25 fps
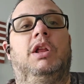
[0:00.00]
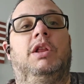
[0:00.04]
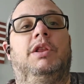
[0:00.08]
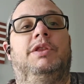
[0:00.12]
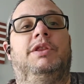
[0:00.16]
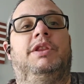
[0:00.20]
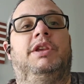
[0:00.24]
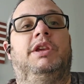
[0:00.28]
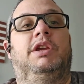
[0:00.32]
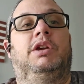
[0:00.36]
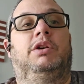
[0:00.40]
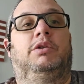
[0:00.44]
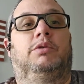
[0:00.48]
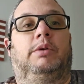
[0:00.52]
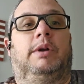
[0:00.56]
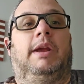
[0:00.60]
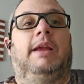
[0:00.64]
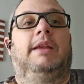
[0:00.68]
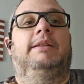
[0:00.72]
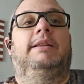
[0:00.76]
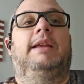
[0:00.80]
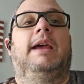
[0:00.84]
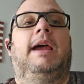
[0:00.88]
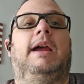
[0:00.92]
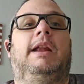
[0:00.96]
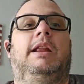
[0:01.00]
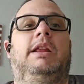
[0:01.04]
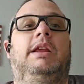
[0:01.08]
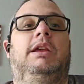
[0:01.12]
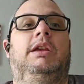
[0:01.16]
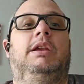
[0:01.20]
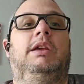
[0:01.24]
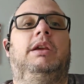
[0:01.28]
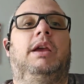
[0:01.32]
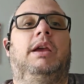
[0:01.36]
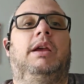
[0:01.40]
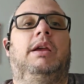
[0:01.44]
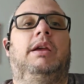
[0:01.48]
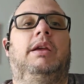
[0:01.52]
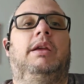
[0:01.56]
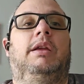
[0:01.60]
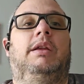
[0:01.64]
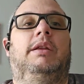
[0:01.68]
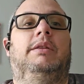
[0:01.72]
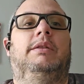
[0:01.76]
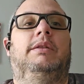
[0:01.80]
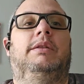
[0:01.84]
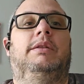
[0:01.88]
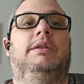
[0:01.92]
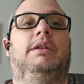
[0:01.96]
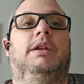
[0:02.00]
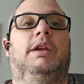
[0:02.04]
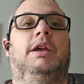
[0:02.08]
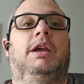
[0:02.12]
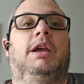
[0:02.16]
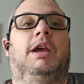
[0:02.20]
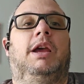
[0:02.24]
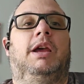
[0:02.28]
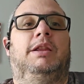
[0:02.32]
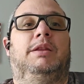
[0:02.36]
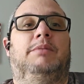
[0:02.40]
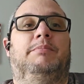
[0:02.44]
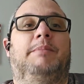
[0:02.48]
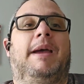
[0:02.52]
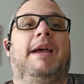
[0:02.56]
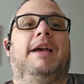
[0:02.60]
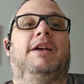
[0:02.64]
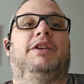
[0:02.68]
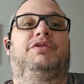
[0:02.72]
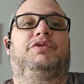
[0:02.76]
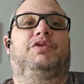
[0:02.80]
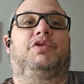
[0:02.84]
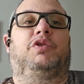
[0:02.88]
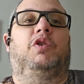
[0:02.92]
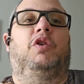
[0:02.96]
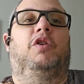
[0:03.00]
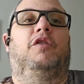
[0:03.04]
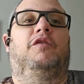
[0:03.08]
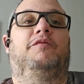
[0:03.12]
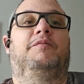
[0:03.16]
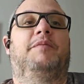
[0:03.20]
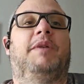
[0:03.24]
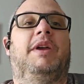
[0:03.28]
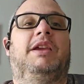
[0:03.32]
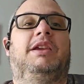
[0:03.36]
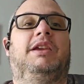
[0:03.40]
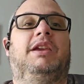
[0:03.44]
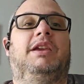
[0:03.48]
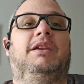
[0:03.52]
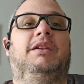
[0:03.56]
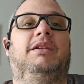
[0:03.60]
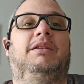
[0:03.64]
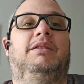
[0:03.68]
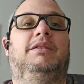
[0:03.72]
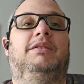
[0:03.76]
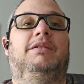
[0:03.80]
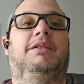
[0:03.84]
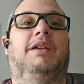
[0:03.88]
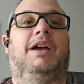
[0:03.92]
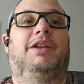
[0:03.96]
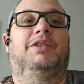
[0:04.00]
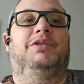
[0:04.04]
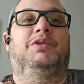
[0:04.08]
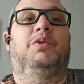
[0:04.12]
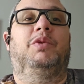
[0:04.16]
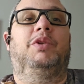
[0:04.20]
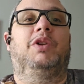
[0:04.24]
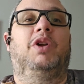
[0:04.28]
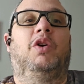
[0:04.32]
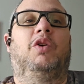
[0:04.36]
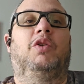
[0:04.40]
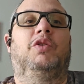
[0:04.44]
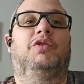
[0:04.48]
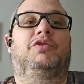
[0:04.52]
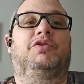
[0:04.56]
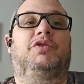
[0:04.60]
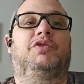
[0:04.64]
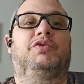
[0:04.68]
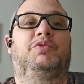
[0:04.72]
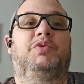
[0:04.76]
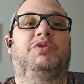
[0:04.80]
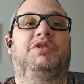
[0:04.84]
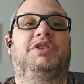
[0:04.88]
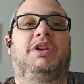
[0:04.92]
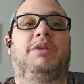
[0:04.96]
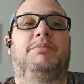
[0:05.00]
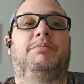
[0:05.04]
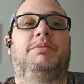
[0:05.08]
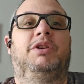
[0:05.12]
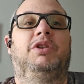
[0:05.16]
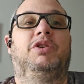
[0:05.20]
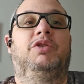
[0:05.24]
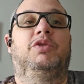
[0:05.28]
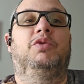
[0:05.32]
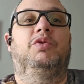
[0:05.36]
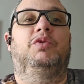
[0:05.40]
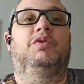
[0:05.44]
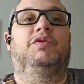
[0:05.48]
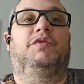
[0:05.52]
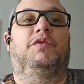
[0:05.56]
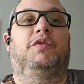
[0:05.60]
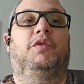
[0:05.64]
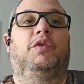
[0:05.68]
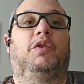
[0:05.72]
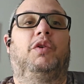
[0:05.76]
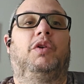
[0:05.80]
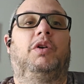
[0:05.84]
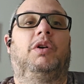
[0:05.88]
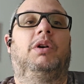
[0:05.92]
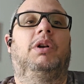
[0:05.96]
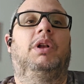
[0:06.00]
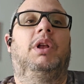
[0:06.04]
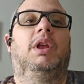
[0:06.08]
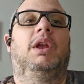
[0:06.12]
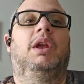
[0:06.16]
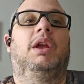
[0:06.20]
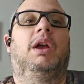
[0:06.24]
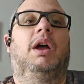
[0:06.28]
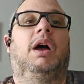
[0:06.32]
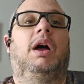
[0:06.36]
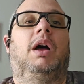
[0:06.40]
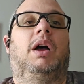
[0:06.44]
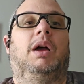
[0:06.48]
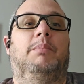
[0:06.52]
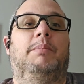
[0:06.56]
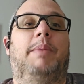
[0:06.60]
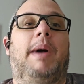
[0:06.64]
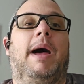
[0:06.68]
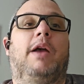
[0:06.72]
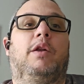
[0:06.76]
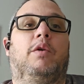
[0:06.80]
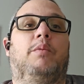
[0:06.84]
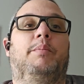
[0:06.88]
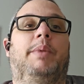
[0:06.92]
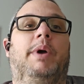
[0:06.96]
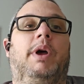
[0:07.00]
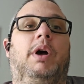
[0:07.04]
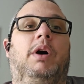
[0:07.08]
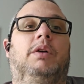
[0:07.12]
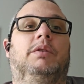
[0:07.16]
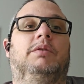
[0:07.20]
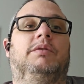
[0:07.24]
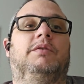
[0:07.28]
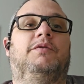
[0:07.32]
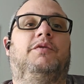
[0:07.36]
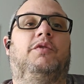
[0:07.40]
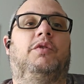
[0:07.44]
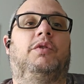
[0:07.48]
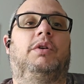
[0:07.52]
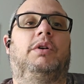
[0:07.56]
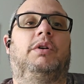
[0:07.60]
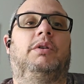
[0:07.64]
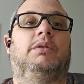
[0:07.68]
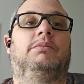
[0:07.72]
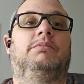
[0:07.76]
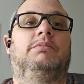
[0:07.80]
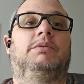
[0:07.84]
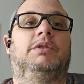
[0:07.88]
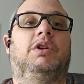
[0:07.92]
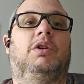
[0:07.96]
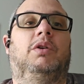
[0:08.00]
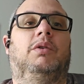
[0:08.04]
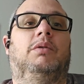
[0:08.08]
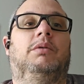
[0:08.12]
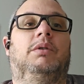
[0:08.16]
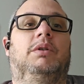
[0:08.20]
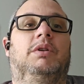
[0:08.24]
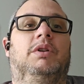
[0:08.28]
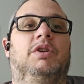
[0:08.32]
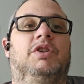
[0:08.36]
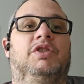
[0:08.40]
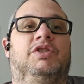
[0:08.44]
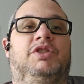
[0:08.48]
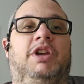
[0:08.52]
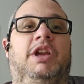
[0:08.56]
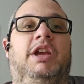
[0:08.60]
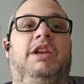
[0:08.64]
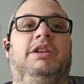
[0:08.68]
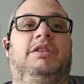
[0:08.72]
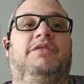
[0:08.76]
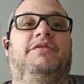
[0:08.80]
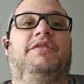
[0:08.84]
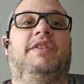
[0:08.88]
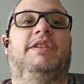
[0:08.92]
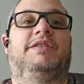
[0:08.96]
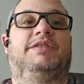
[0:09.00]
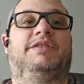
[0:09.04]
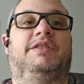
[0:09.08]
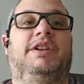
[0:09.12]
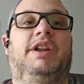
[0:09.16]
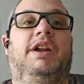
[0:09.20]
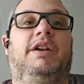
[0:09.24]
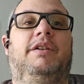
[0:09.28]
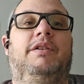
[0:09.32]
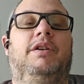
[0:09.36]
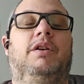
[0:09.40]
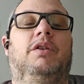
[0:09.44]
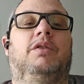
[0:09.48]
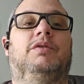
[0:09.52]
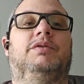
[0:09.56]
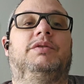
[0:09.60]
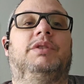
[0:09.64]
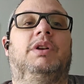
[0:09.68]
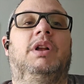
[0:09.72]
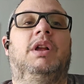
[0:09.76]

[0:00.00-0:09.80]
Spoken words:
the granddaddy and the master of making duty holsters, which can be used for a battle belt for shahid defense scenarios.